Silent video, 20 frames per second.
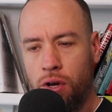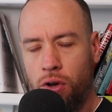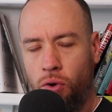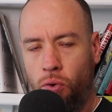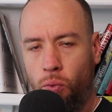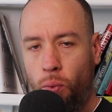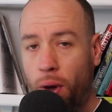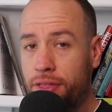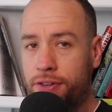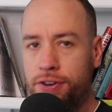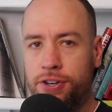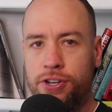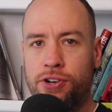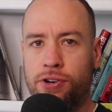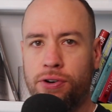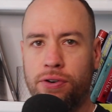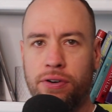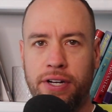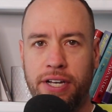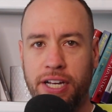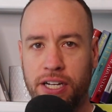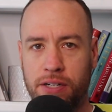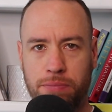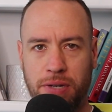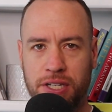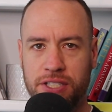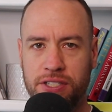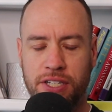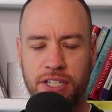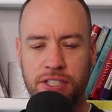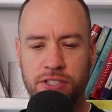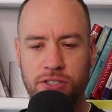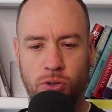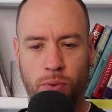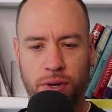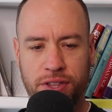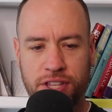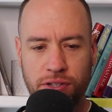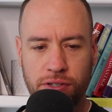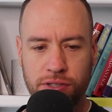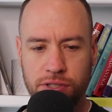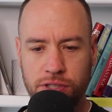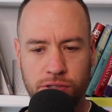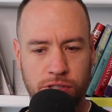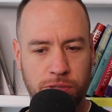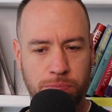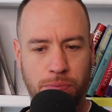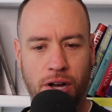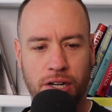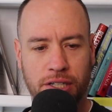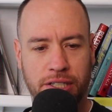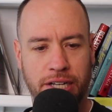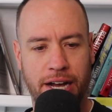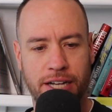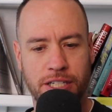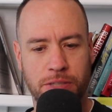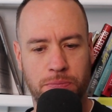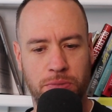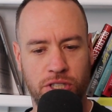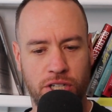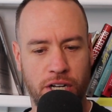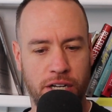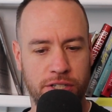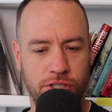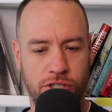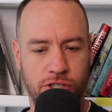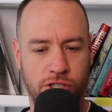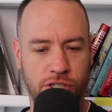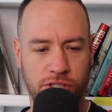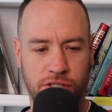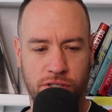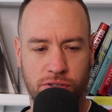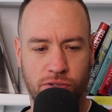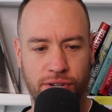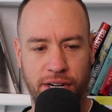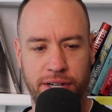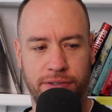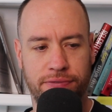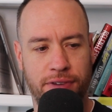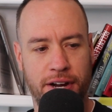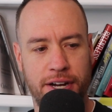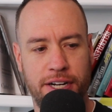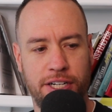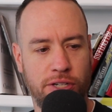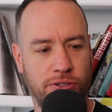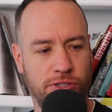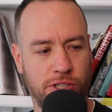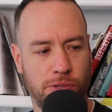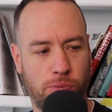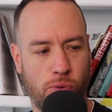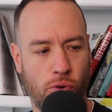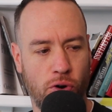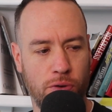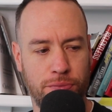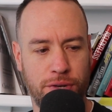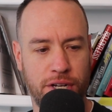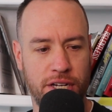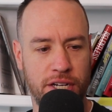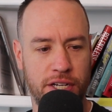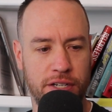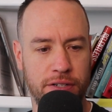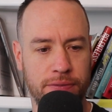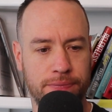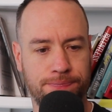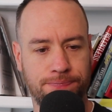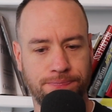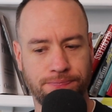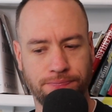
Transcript: whether you're in business or whether you listen to this podcast because you're just a great friend and you support me, and